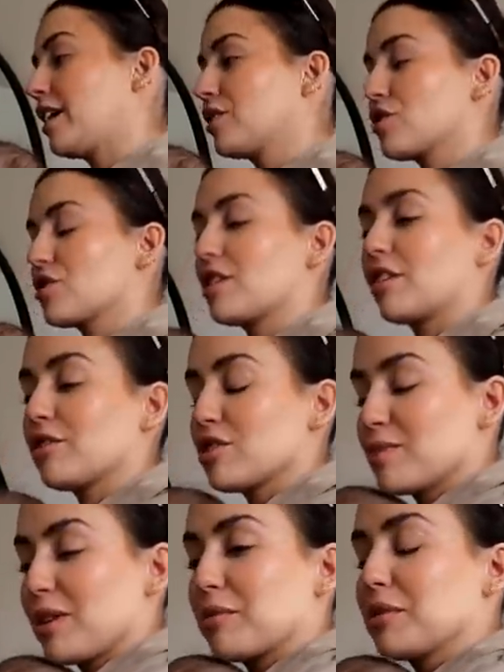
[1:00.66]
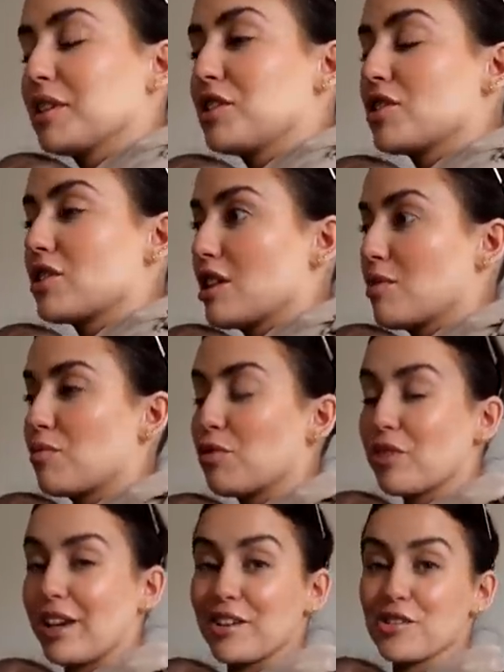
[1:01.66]
extra snuggles, but I really just need
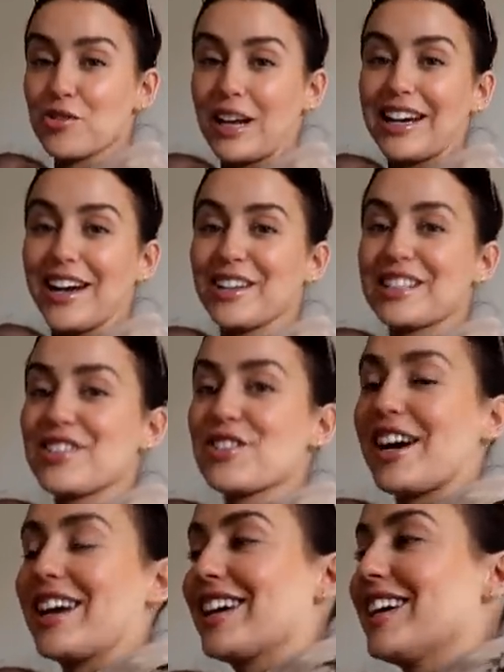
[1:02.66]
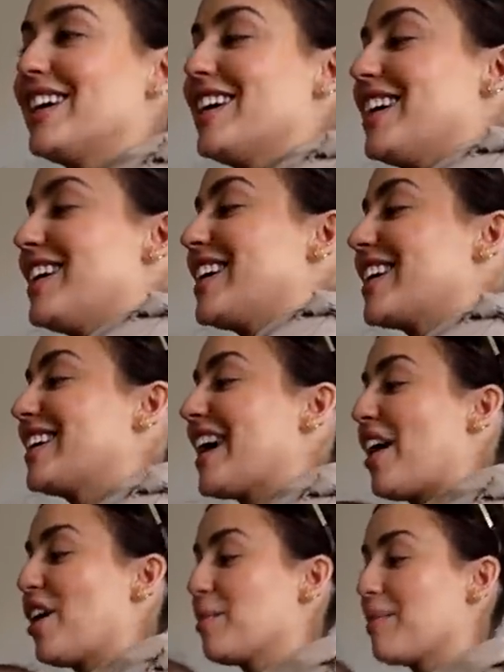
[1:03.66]
both hands right now to try to
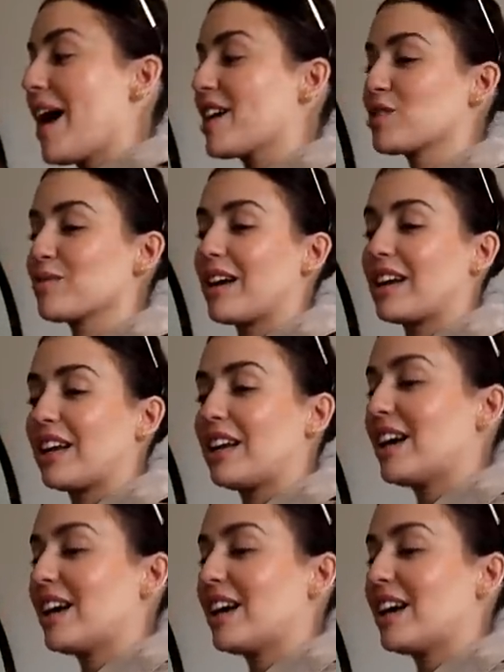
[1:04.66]
get our bags ready.